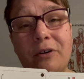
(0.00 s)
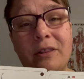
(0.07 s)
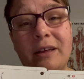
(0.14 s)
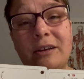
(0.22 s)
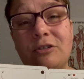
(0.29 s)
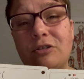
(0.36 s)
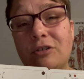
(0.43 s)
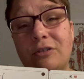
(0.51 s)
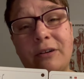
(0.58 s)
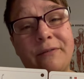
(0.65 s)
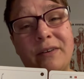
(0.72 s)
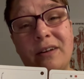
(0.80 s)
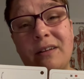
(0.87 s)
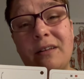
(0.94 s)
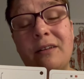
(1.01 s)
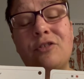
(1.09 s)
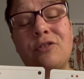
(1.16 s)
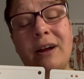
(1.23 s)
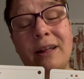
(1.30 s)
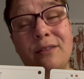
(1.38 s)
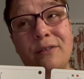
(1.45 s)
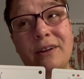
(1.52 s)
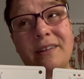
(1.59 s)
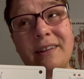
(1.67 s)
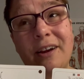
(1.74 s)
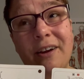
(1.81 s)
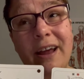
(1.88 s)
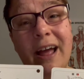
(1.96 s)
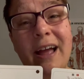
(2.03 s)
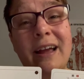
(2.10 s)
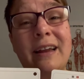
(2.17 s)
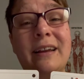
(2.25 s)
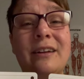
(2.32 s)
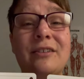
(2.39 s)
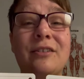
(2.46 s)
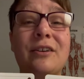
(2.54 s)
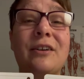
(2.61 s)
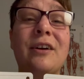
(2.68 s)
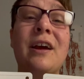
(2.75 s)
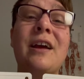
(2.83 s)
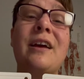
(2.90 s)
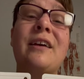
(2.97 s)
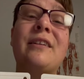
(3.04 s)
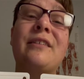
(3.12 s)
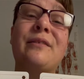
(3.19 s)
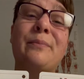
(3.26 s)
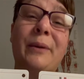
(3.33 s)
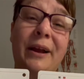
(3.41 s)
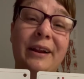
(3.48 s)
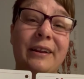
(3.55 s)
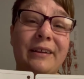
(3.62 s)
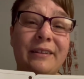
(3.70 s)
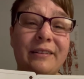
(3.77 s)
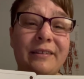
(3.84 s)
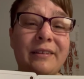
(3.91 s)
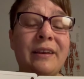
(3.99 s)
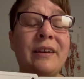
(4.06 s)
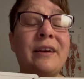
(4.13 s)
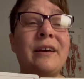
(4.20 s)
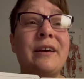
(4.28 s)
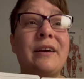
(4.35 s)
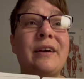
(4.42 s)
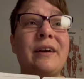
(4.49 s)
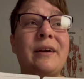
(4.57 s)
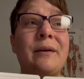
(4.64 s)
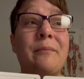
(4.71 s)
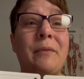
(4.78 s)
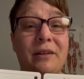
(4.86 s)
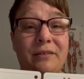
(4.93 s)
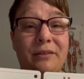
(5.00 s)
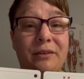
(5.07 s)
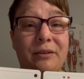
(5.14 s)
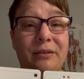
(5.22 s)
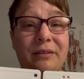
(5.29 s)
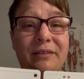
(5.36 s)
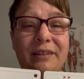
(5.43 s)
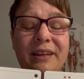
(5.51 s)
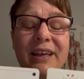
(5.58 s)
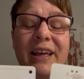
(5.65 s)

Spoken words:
the intertransversarii and interspinous muscles.